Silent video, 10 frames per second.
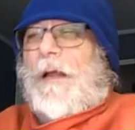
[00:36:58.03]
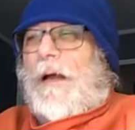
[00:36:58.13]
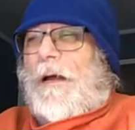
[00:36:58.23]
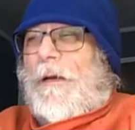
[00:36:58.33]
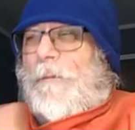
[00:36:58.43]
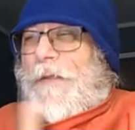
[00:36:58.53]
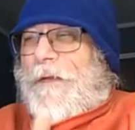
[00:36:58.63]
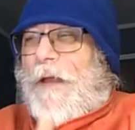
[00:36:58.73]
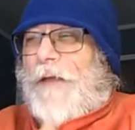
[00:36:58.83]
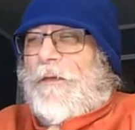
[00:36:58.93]
um,
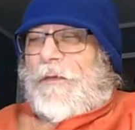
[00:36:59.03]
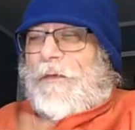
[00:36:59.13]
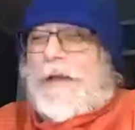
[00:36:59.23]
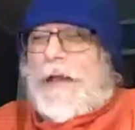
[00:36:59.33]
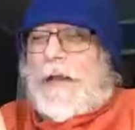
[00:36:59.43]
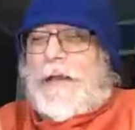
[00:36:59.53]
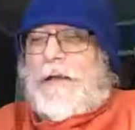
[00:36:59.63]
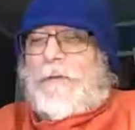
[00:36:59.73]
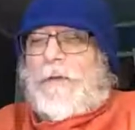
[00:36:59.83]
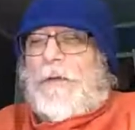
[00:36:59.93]
besides a straight out
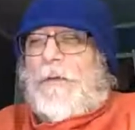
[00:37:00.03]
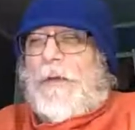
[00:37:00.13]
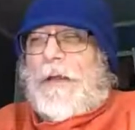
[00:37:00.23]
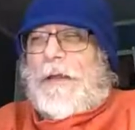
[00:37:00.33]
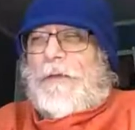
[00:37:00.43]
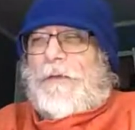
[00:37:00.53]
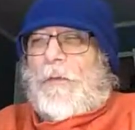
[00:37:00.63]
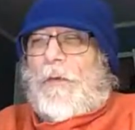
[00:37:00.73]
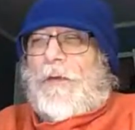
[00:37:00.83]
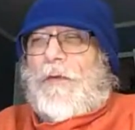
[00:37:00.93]
interview is to
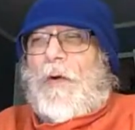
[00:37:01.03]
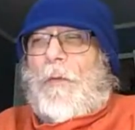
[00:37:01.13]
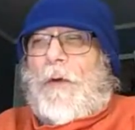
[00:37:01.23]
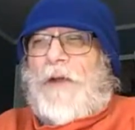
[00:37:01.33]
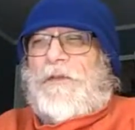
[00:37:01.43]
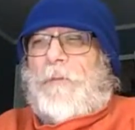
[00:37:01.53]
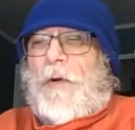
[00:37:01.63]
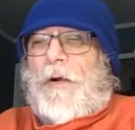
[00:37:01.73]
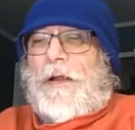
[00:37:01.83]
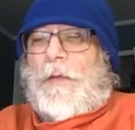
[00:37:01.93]
w- do a watch
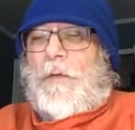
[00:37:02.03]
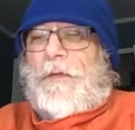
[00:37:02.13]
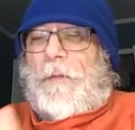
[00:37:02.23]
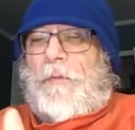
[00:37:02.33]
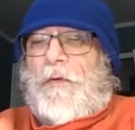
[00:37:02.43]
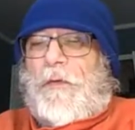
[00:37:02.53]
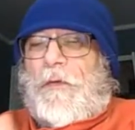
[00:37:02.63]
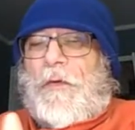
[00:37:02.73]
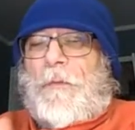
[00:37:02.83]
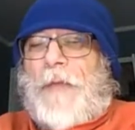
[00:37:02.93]
party with the
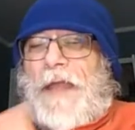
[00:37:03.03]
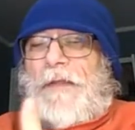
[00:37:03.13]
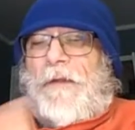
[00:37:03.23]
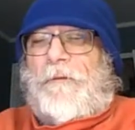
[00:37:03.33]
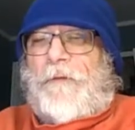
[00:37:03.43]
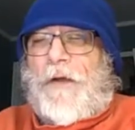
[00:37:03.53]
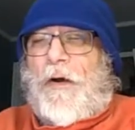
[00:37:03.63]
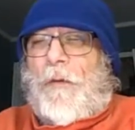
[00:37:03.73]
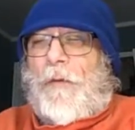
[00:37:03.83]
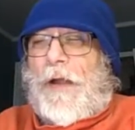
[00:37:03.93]
person who made the
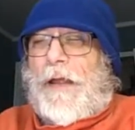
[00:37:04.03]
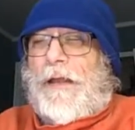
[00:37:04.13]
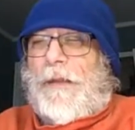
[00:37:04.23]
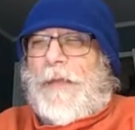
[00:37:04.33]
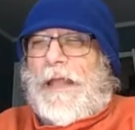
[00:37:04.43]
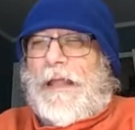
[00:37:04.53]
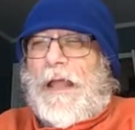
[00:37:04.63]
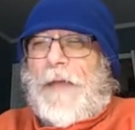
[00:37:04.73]
film right i mean